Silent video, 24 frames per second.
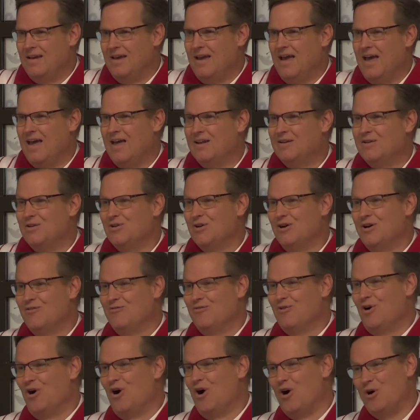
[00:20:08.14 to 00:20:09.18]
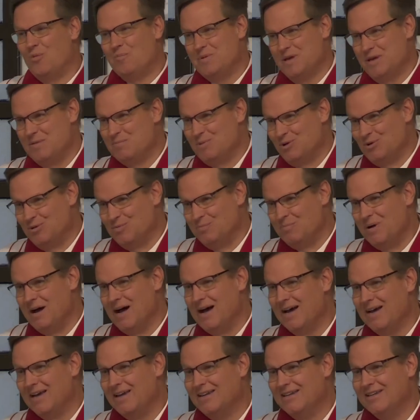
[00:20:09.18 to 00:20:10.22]
and of all people
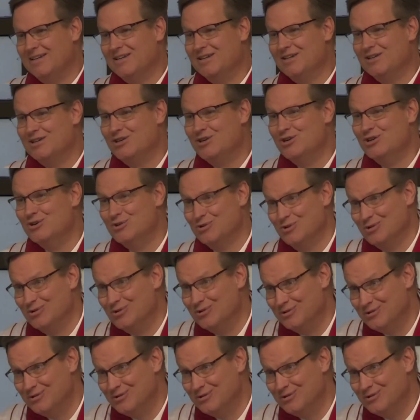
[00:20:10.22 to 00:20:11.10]
by you